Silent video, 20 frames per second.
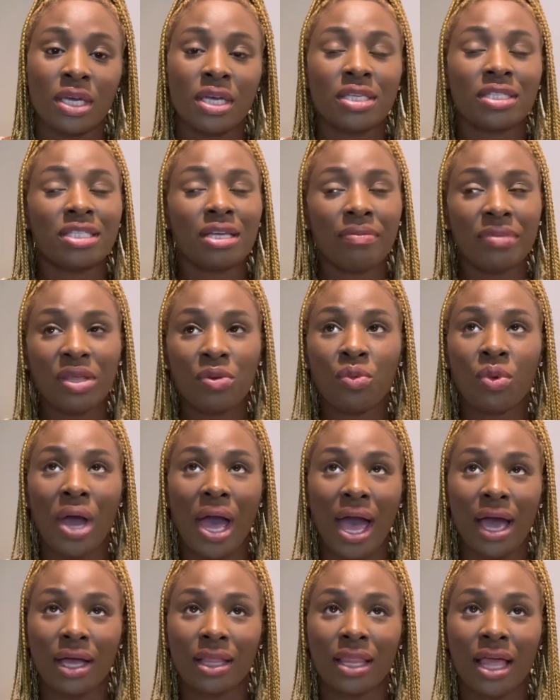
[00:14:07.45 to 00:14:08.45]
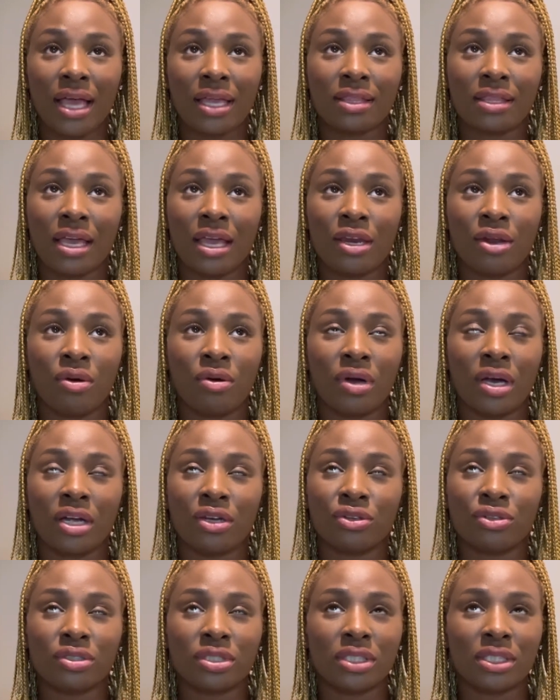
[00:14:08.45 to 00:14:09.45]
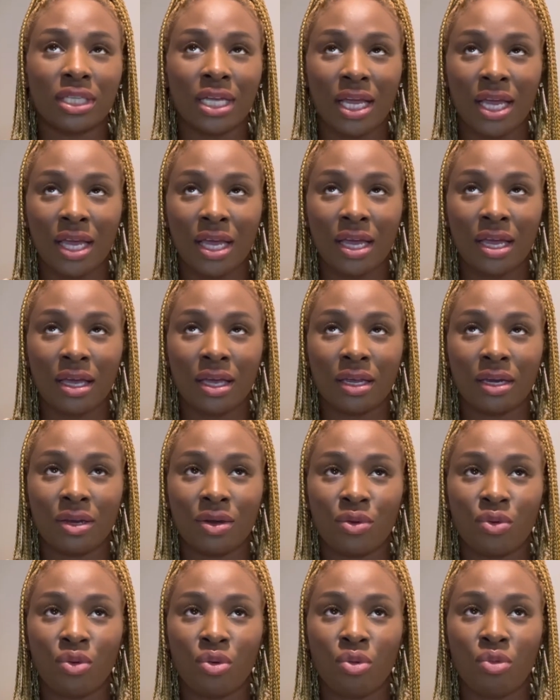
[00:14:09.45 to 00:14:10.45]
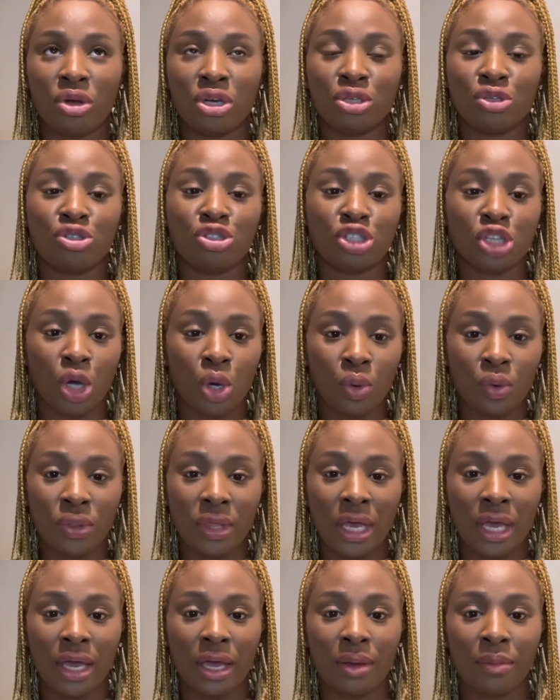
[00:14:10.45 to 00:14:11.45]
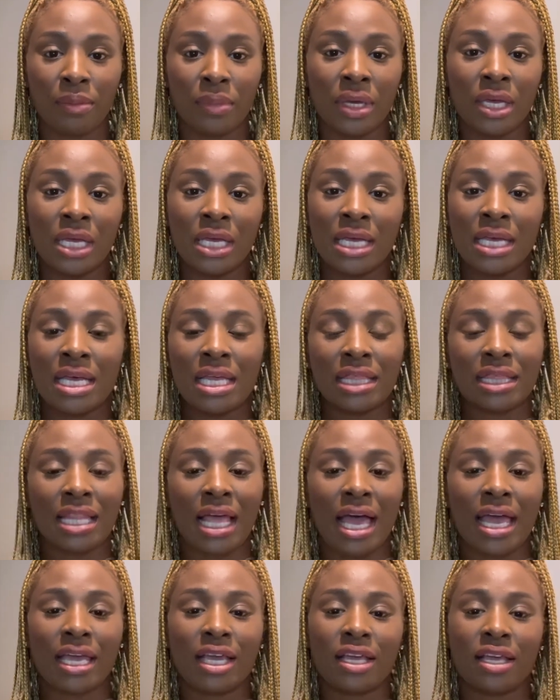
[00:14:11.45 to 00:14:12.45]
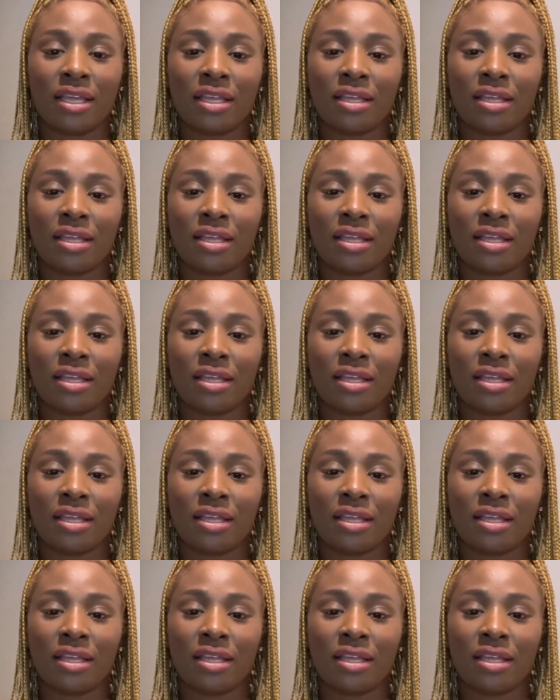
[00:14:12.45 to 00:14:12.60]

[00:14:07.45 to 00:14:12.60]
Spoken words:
some of them will act like they don't understand when you show them like